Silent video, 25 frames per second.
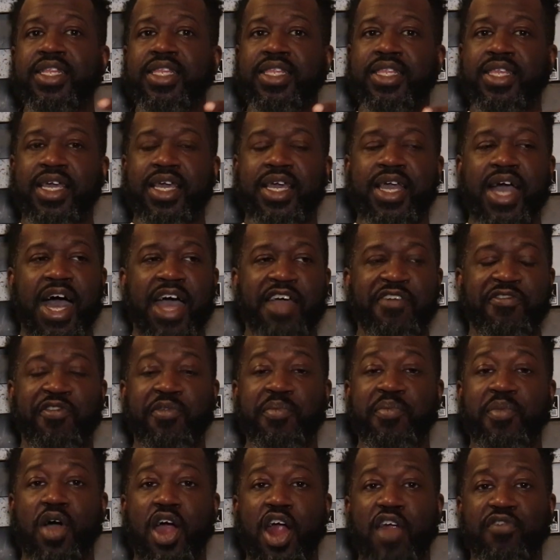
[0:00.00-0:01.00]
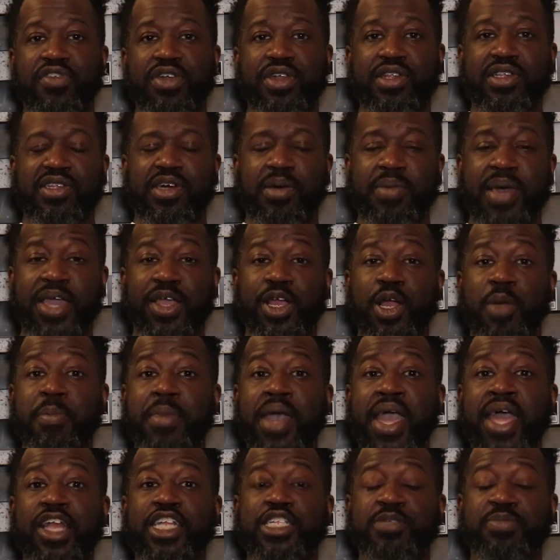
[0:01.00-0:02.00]
the guy from Marvin's anger
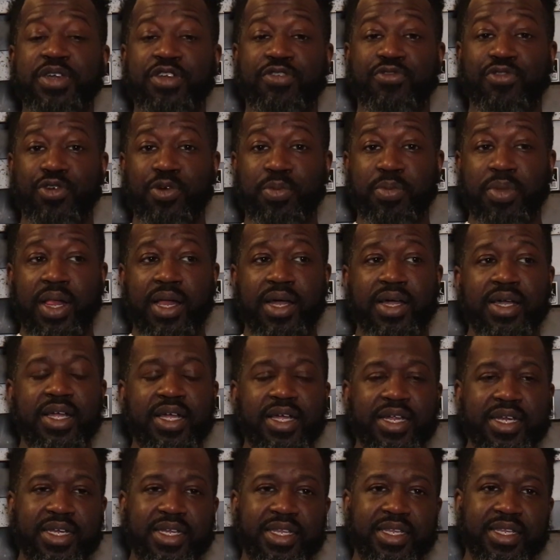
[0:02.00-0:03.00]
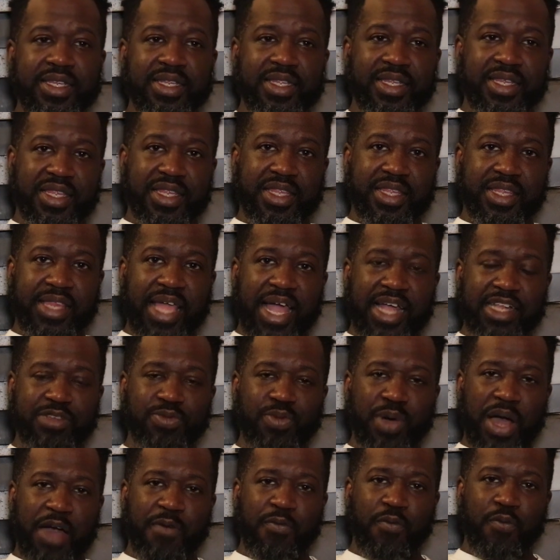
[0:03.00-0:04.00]
management group.
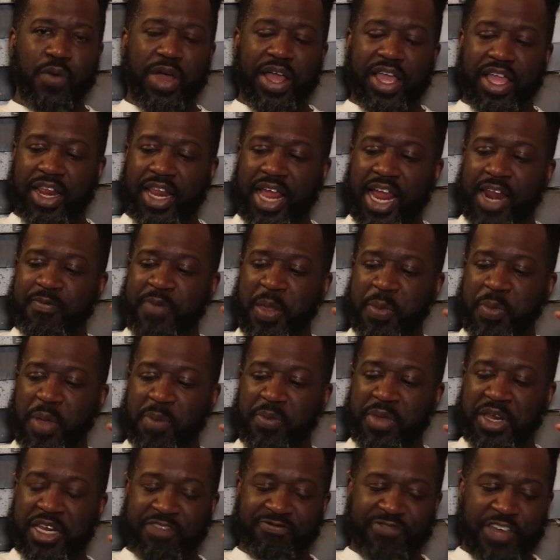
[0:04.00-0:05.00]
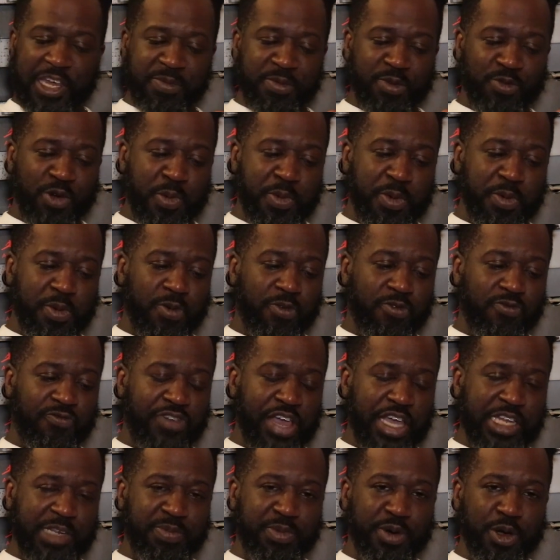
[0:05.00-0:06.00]
That's why, like, a lot of people, I'm in this
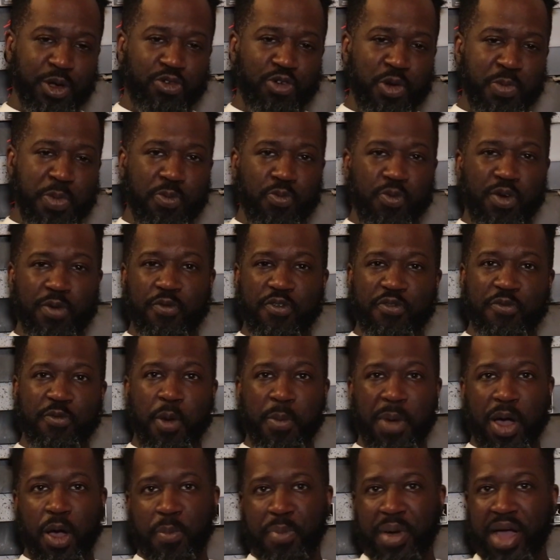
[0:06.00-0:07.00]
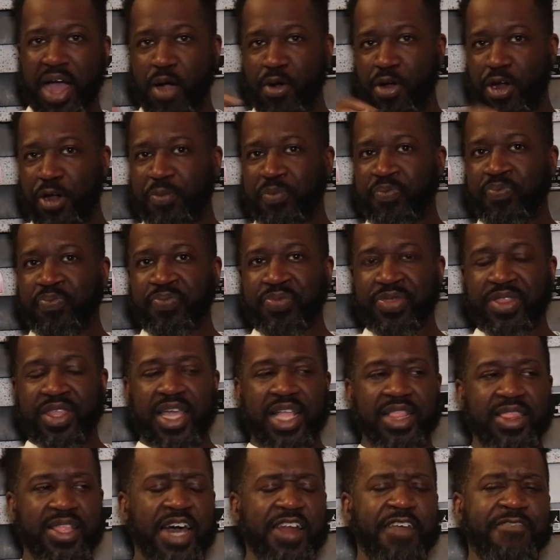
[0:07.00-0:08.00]
Facebook group about power.
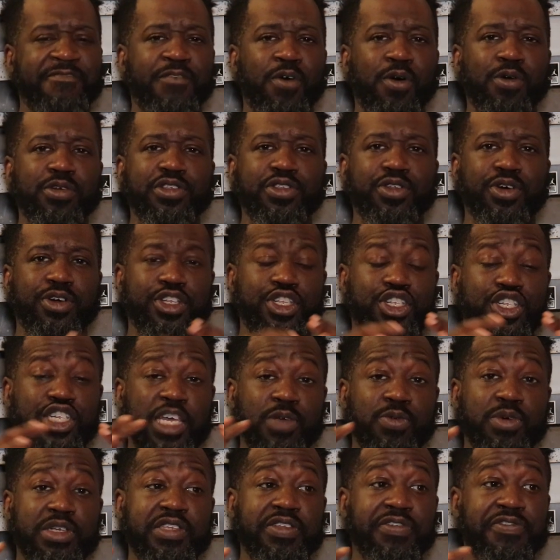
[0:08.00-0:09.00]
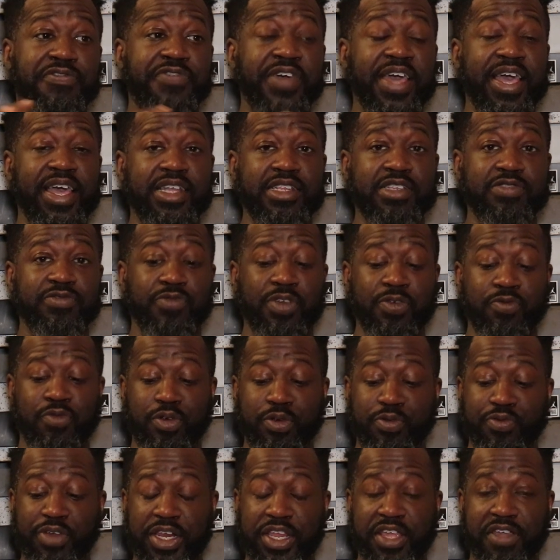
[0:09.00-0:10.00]
A lot of folks thought G was the feds,
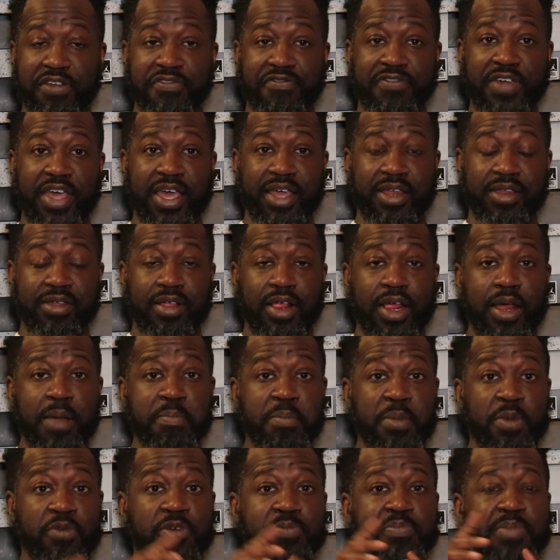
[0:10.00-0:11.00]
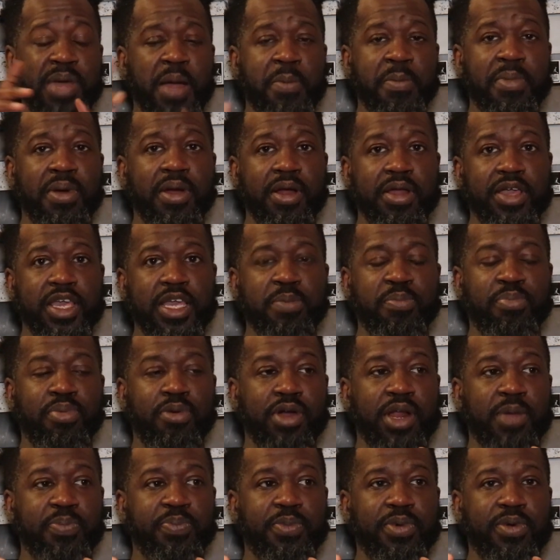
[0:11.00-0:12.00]
was really a fed. Remember, he
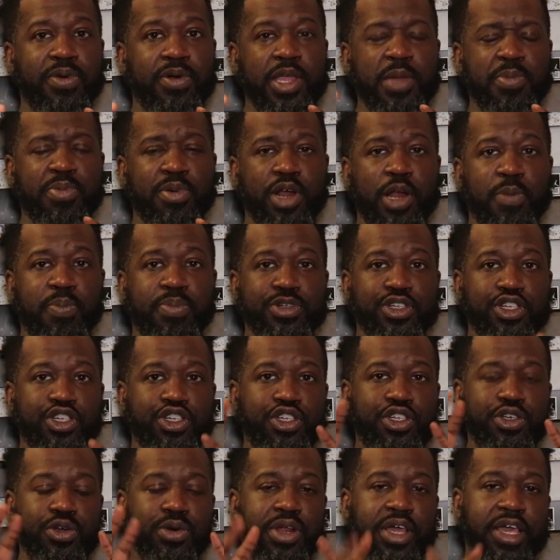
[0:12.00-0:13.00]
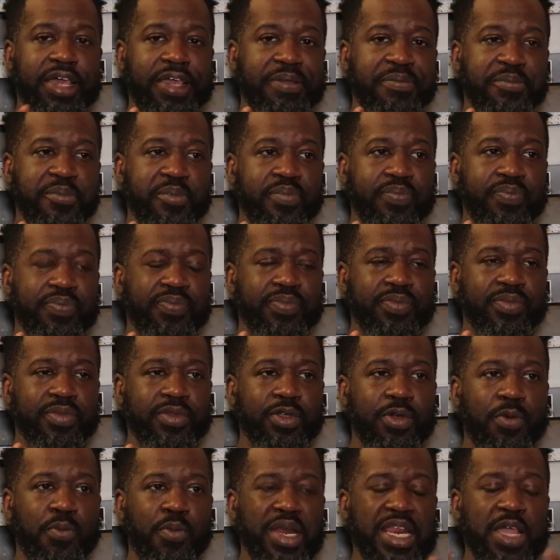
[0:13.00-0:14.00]
brought up a shooting
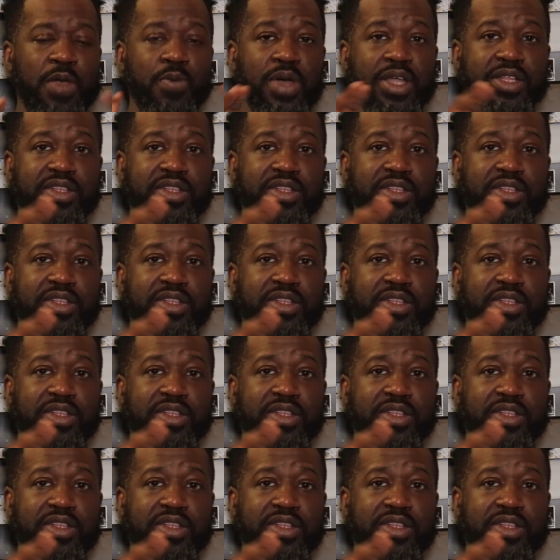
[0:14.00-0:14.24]
when